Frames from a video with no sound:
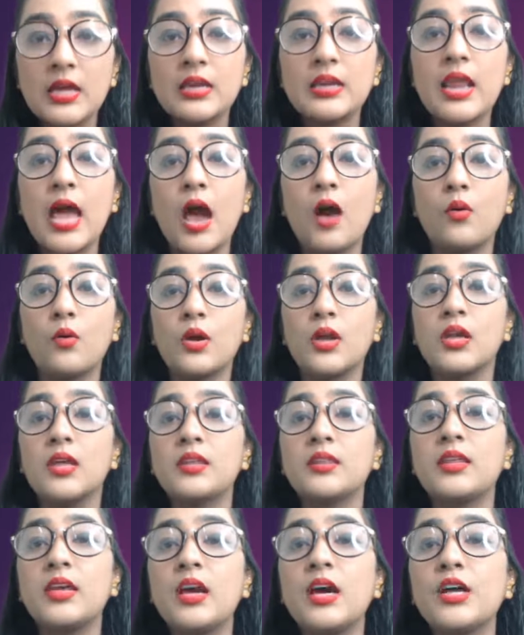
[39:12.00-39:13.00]
Now,
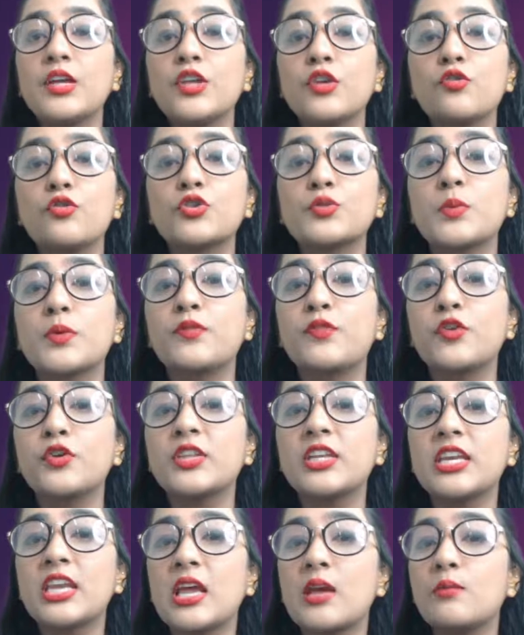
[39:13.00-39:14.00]
they are used before
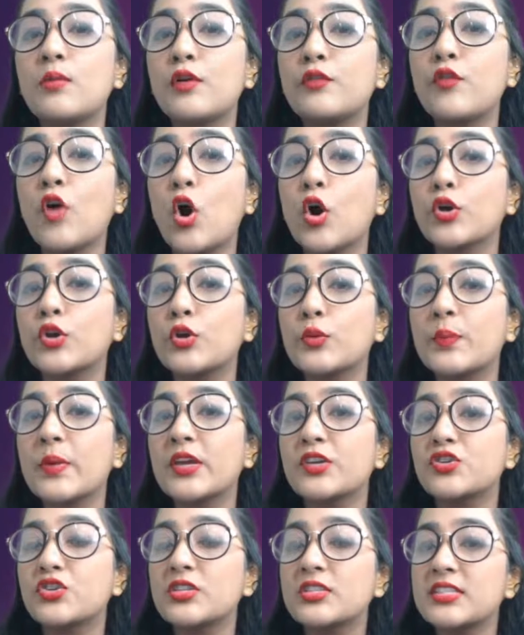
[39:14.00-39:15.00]
the name of
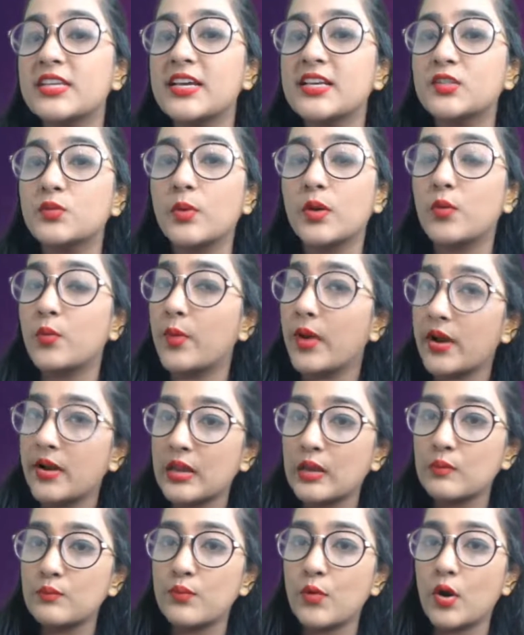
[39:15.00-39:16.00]
occupations as well.
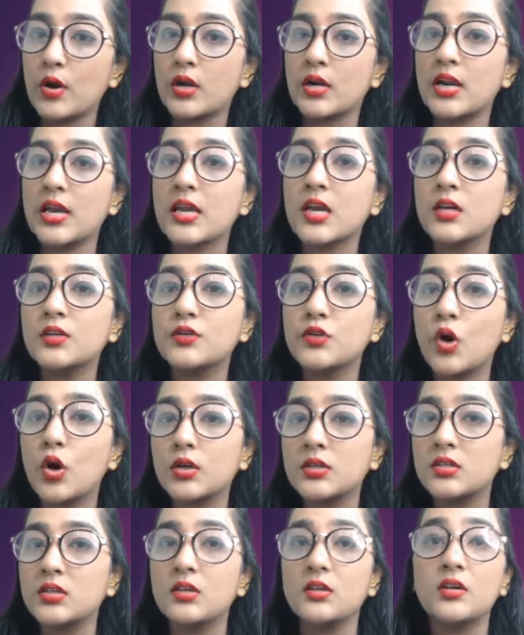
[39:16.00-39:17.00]
Very important, like a
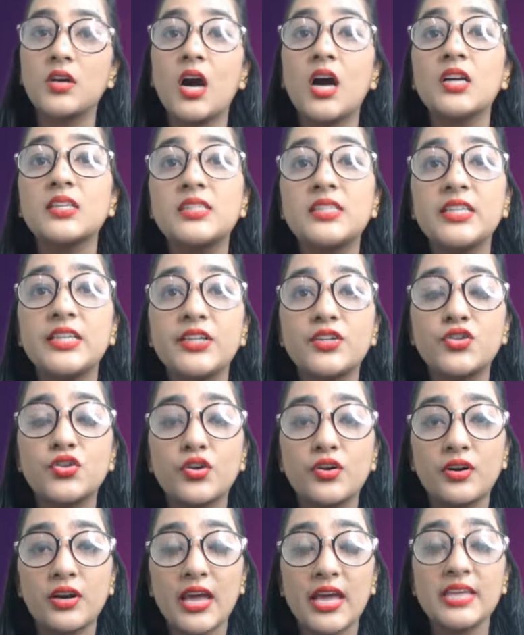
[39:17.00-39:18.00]
doctor, a
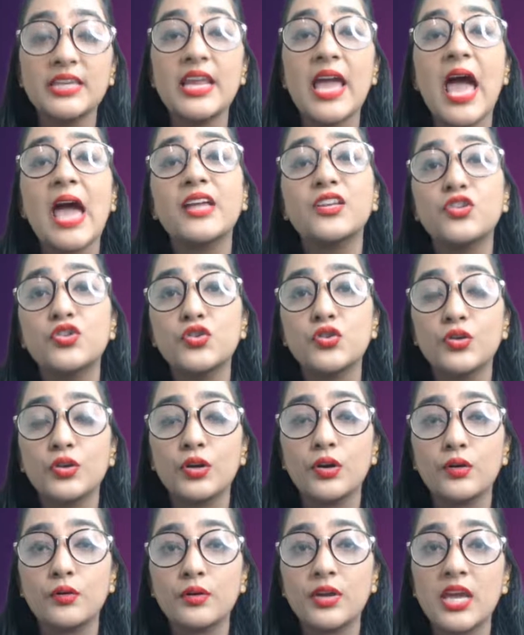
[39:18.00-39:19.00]
teacher, an
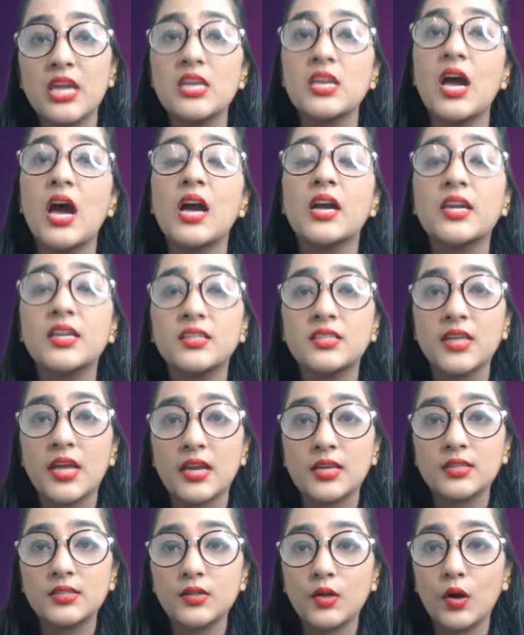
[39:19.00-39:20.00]
engineer, okay, an
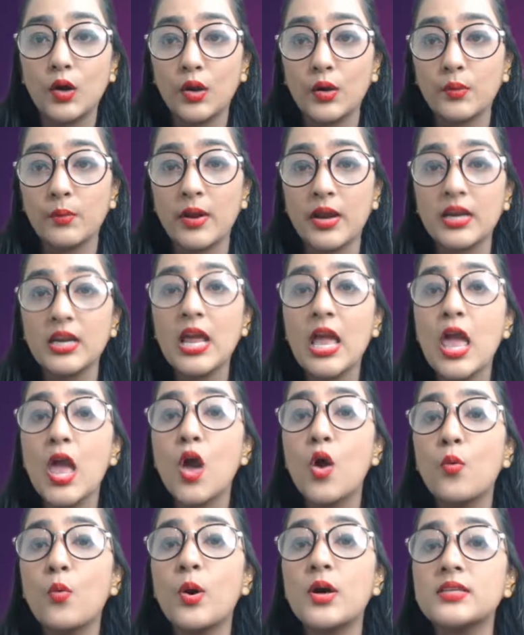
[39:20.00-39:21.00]
architect. All right.
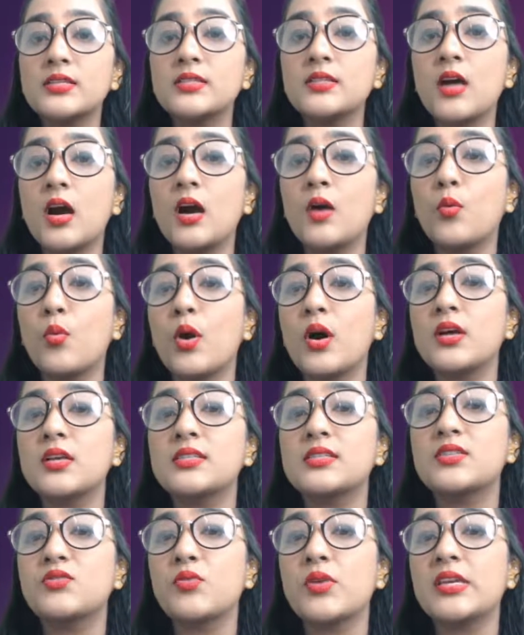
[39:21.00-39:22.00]

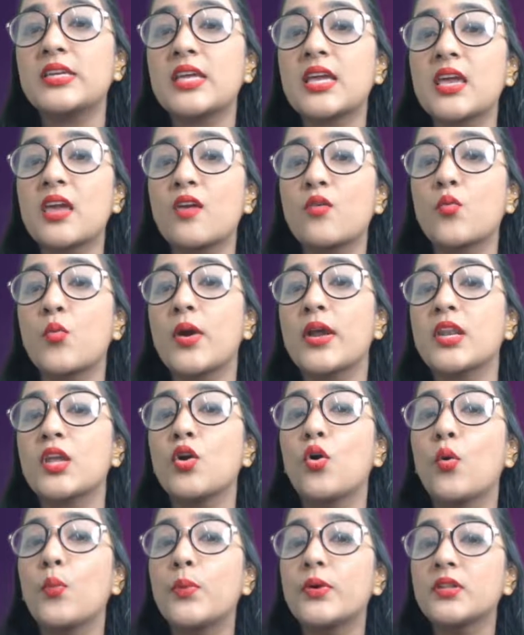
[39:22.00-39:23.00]
Was treating him when he
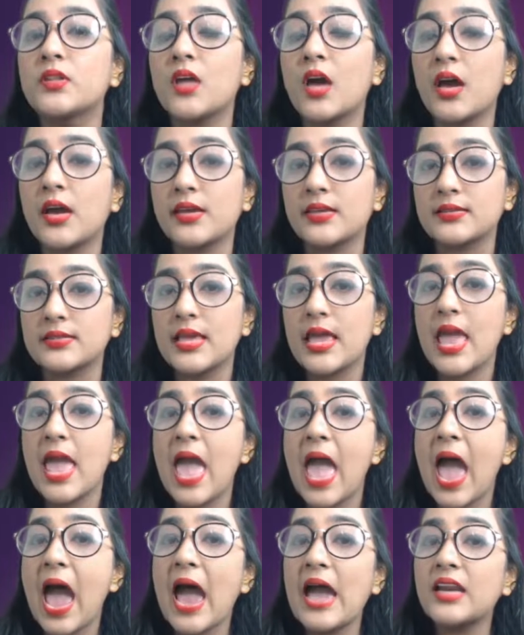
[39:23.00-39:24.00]
opened the eyes.
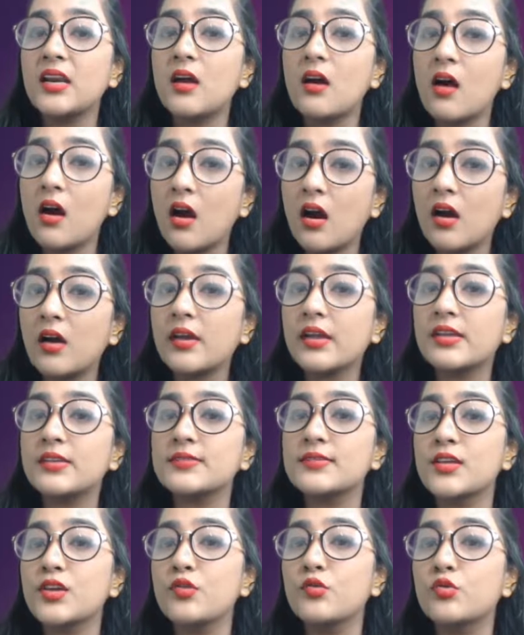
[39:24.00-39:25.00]
And a
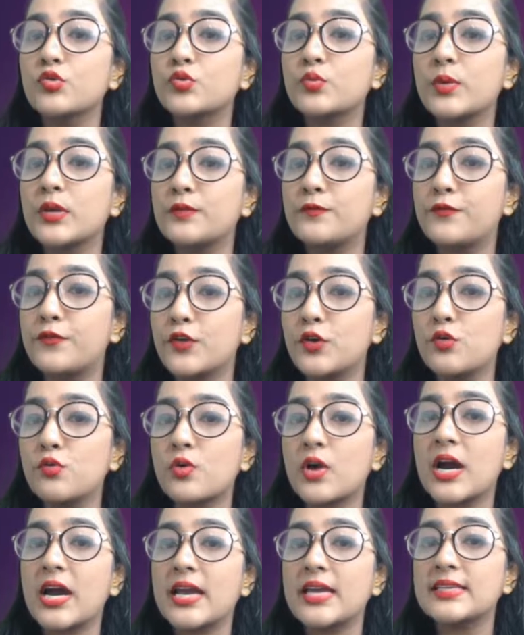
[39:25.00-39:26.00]
is used with
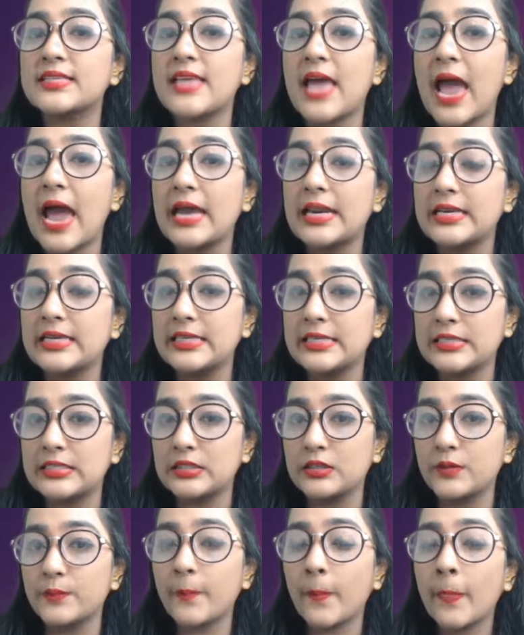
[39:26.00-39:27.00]
few, guys, and
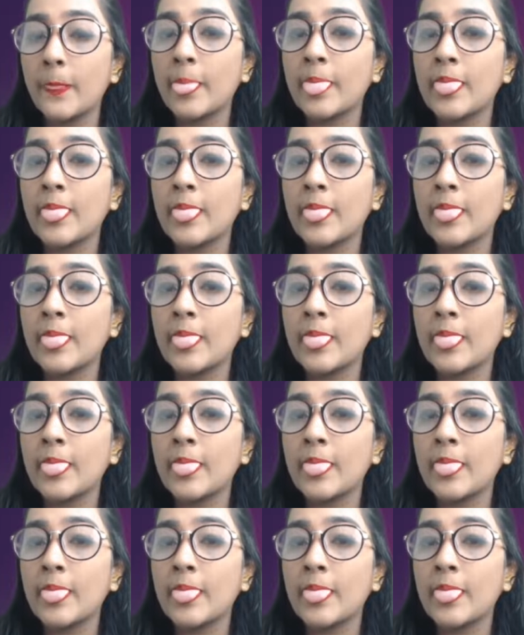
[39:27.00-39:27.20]
little.